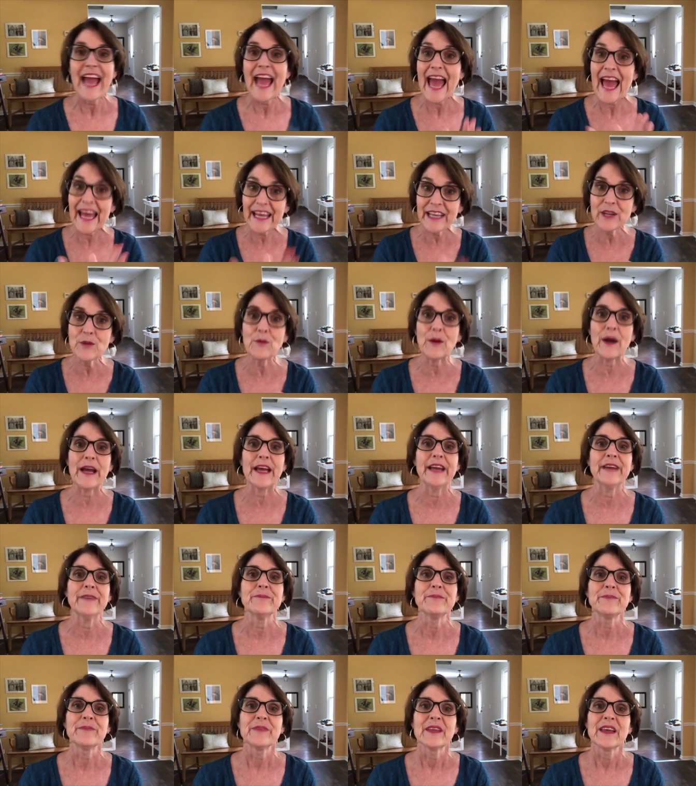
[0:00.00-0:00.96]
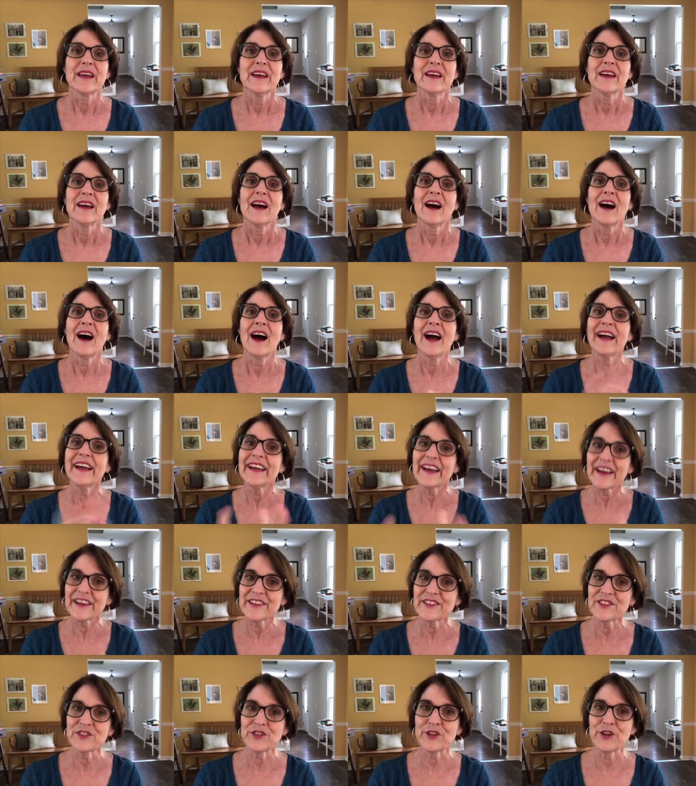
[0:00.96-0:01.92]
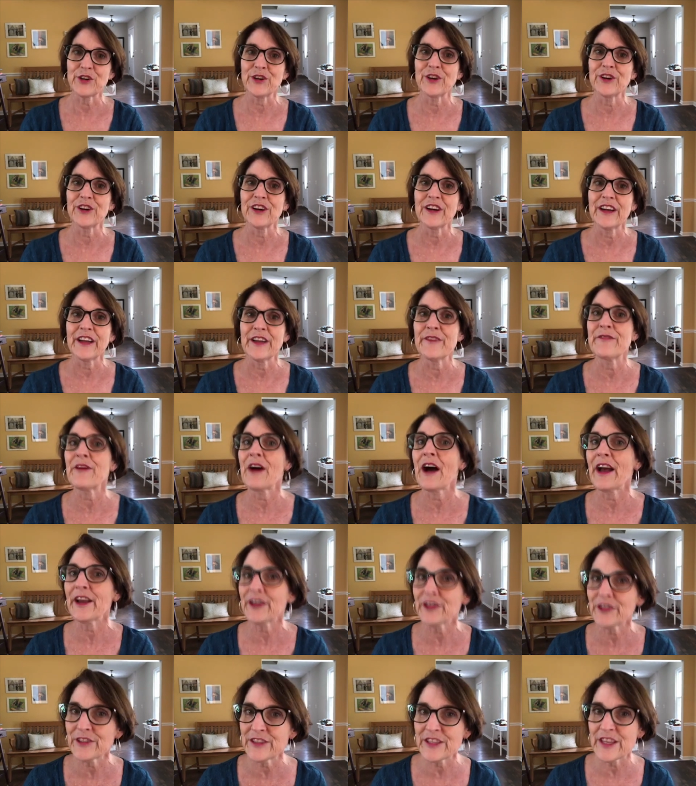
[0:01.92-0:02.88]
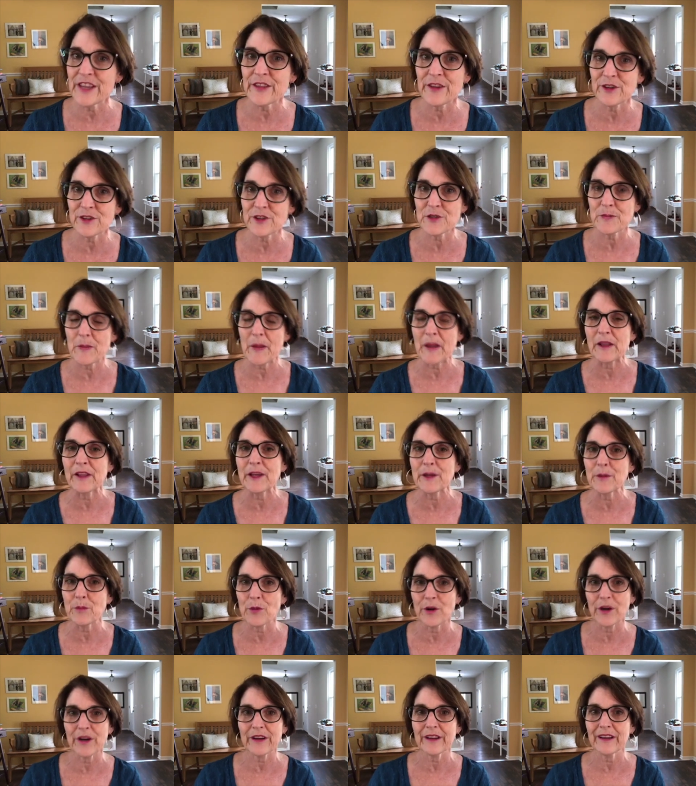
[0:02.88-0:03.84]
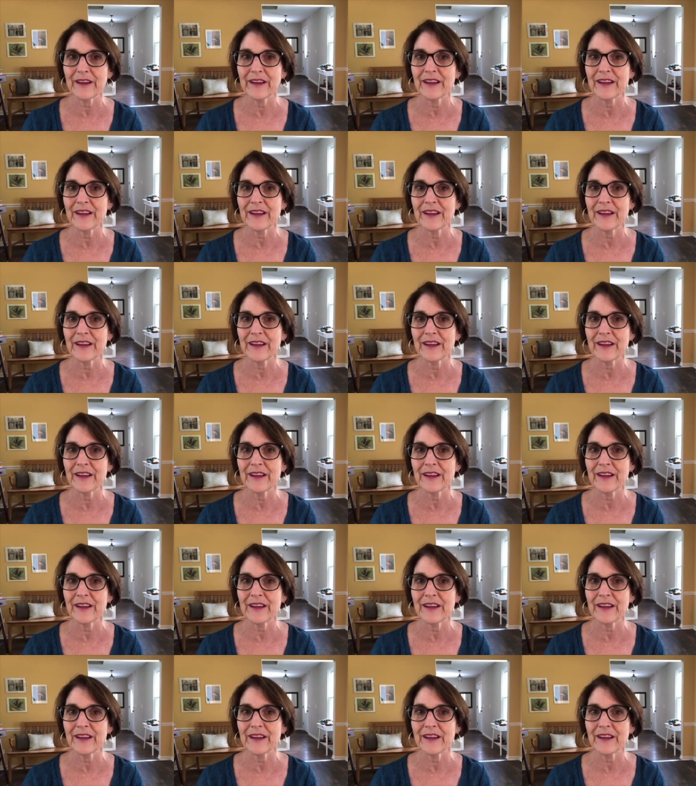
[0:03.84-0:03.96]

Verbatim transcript: Anyway, I asked her if I could see their spelling book,